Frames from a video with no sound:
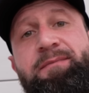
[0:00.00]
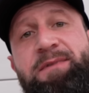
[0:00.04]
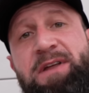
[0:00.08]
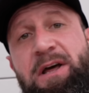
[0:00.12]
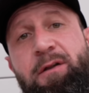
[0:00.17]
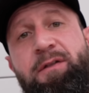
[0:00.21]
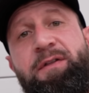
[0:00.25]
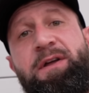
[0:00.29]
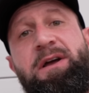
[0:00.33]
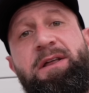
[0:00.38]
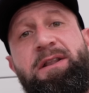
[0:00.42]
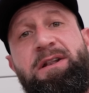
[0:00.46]
The other
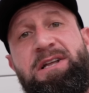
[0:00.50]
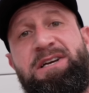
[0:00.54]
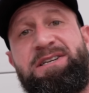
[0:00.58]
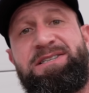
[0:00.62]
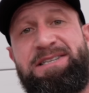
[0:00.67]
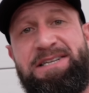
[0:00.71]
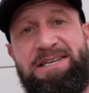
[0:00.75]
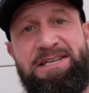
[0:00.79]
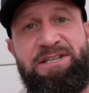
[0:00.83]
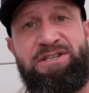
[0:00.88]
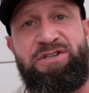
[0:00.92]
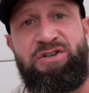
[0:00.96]
thing on the list
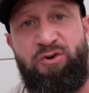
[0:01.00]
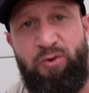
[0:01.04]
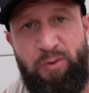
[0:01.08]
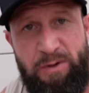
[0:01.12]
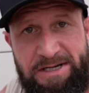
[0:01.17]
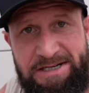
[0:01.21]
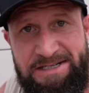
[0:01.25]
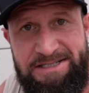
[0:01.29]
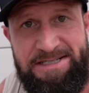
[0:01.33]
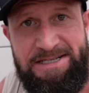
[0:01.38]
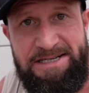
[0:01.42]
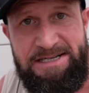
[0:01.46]
is
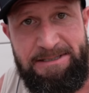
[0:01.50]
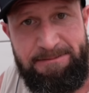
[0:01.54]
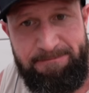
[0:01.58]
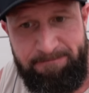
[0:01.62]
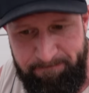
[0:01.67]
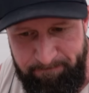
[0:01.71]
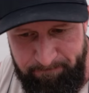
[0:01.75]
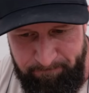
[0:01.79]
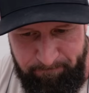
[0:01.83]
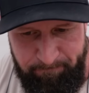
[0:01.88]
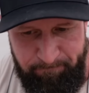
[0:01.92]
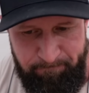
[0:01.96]
creatine.
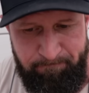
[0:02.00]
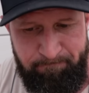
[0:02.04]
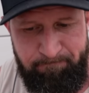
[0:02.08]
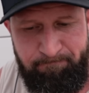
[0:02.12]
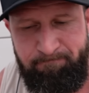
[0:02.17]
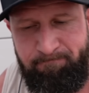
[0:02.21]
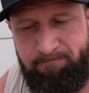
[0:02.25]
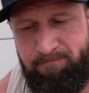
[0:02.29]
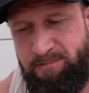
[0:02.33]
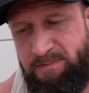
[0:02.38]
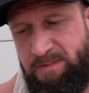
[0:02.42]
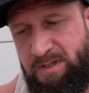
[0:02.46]

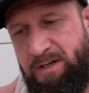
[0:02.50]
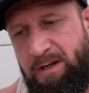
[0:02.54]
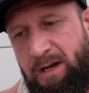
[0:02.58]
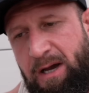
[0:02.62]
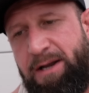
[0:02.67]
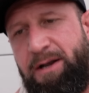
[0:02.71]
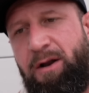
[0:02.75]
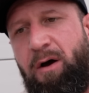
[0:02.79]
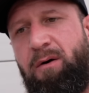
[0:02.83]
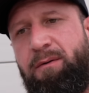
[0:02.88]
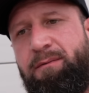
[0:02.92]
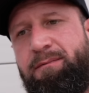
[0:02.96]
I
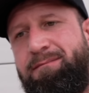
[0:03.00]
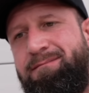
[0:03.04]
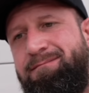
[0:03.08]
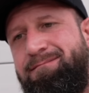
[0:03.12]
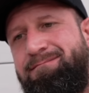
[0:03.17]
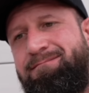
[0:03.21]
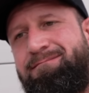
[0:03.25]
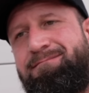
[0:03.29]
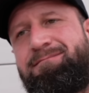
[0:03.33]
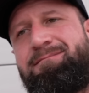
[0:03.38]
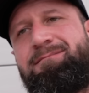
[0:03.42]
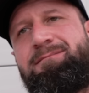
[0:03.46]
know,
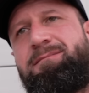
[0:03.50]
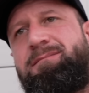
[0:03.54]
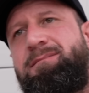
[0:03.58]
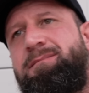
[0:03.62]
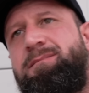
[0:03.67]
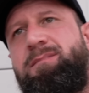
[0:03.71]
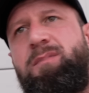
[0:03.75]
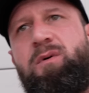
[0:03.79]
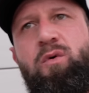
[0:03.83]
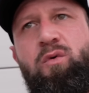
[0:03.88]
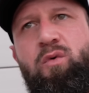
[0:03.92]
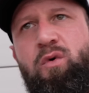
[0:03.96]

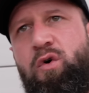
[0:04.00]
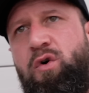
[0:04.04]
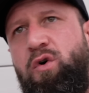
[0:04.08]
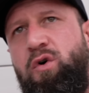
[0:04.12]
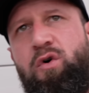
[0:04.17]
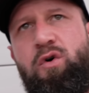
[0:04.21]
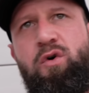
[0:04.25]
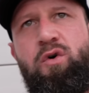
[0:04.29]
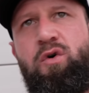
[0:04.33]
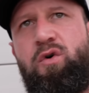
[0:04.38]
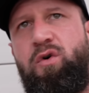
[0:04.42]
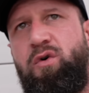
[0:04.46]

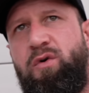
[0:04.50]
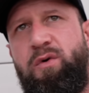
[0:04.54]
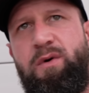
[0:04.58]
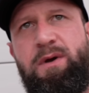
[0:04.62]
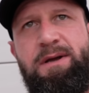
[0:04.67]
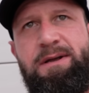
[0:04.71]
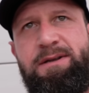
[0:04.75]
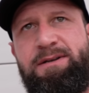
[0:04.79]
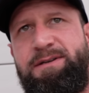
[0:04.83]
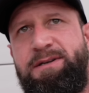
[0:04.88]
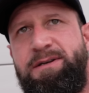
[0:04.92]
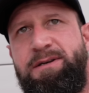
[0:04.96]
Woo,
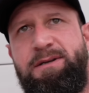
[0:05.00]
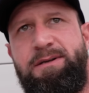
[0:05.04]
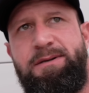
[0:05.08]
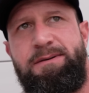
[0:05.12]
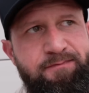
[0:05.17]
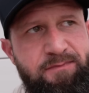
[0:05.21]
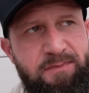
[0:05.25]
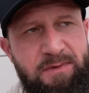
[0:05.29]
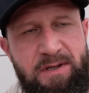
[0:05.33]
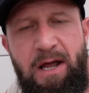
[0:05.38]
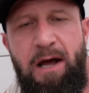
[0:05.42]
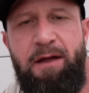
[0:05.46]

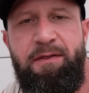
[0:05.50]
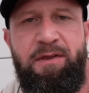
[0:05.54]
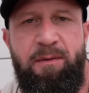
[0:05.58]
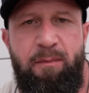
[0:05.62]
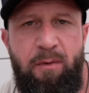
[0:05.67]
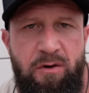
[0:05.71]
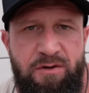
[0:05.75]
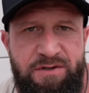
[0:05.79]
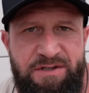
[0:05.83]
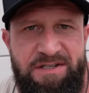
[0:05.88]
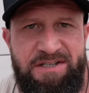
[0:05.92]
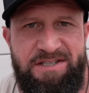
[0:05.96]
creatine. Not the
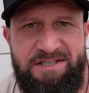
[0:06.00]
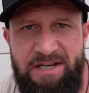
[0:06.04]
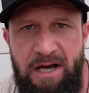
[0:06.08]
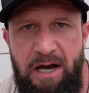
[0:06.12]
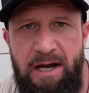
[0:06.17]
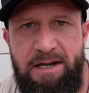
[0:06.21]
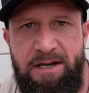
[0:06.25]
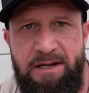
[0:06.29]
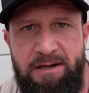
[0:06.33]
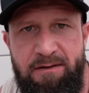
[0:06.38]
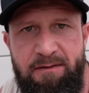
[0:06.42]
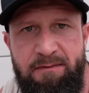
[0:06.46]
most
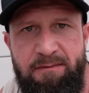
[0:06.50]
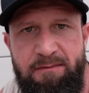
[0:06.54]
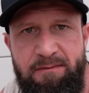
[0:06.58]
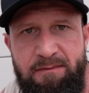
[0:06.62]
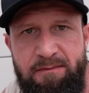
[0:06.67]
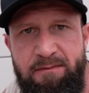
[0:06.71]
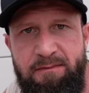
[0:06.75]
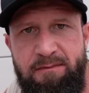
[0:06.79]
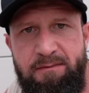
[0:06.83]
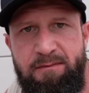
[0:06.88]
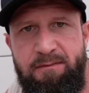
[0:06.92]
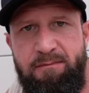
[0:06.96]
exciting,
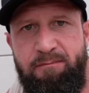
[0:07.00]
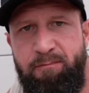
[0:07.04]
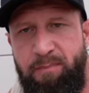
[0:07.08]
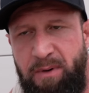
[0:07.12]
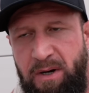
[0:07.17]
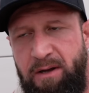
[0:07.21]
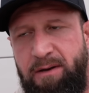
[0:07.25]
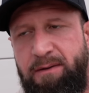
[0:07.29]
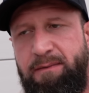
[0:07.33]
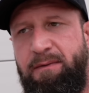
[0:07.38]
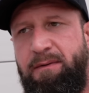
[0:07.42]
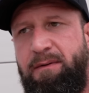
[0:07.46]

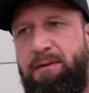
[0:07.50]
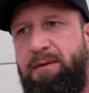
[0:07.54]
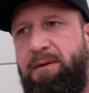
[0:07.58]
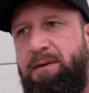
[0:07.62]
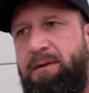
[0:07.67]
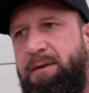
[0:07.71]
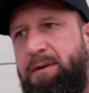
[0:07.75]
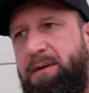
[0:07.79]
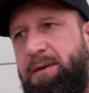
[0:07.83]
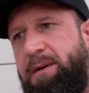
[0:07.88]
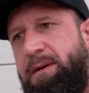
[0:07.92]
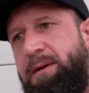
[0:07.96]
but
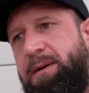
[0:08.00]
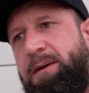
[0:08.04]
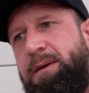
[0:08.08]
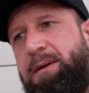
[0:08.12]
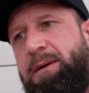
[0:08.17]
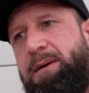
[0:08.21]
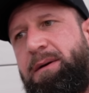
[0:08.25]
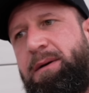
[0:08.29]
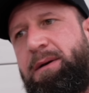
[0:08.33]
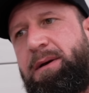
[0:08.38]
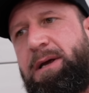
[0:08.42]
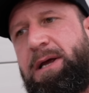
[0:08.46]

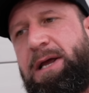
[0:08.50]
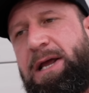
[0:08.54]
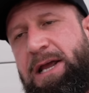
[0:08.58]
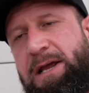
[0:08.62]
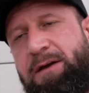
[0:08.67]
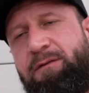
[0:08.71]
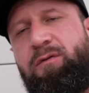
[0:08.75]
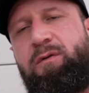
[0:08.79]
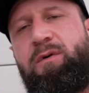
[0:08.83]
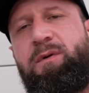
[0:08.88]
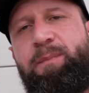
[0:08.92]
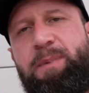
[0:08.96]

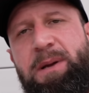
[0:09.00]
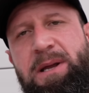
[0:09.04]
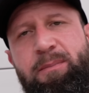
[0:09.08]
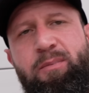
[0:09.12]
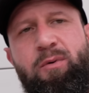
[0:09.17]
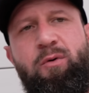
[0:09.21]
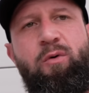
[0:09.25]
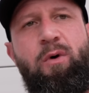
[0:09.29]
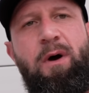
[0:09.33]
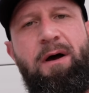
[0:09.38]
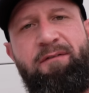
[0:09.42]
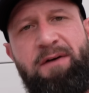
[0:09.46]
even with people
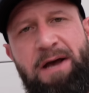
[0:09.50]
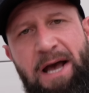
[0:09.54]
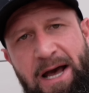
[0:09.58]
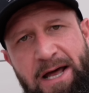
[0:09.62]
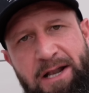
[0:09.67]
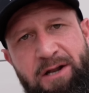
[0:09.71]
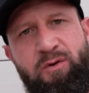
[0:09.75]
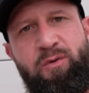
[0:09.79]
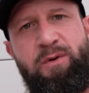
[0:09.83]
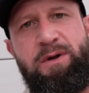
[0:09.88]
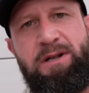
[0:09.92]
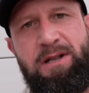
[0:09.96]
who have
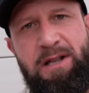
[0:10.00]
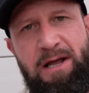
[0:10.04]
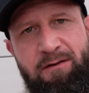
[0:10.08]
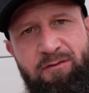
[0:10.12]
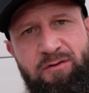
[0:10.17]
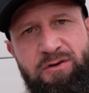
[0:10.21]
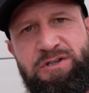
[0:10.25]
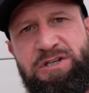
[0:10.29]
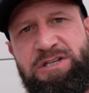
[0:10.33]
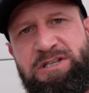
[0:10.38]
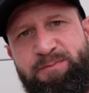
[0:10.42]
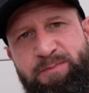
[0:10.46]
adequate
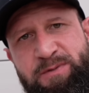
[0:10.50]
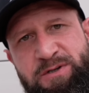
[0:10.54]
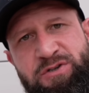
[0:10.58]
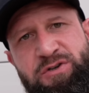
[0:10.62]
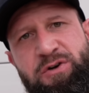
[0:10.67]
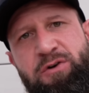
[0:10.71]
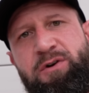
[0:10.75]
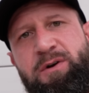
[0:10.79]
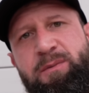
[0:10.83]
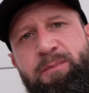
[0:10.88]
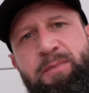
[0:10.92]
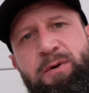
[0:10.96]
levels, it's been
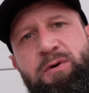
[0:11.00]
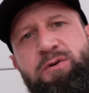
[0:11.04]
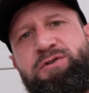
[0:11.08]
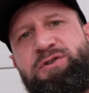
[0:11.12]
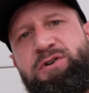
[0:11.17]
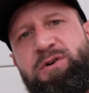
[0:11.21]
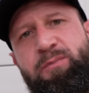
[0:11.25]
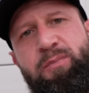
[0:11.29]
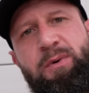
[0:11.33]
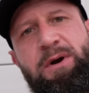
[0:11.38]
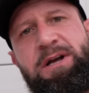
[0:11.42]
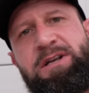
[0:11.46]
shown to boost your
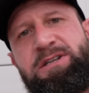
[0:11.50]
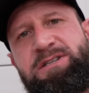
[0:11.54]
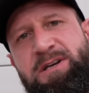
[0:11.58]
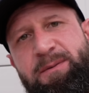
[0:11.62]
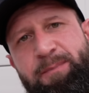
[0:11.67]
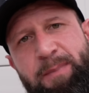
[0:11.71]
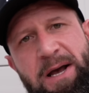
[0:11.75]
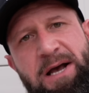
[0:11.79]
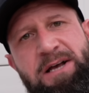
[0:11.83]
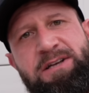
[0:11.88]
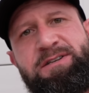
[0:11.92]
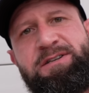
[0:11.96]
brain's
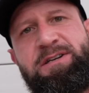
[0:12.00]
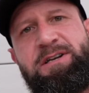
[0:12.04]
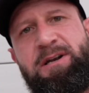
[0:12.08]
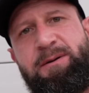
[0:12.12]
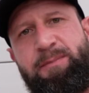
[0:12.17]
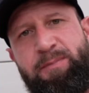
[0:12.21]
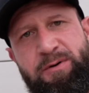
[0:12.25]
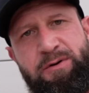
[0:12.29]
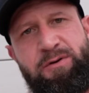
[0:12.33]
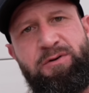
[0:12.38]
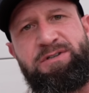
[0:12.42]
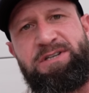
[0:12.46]
capacity to
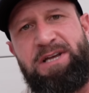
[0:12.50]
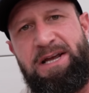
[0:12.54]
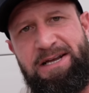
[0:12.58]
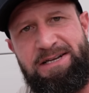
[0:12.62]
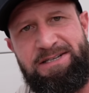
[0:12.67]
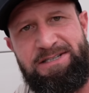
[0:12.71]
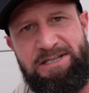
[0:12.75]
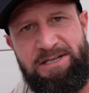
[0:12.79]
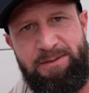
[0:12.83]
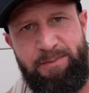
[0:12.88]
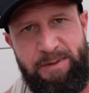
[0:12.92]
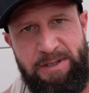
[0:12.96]
produce
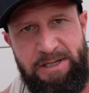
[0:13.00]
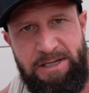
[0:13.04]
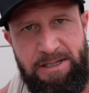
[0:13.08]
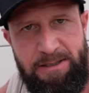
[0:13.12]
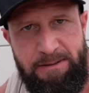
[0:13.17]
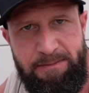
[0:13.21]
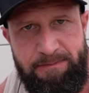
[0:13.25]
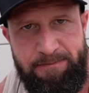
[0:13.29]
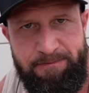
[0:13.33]
ATP.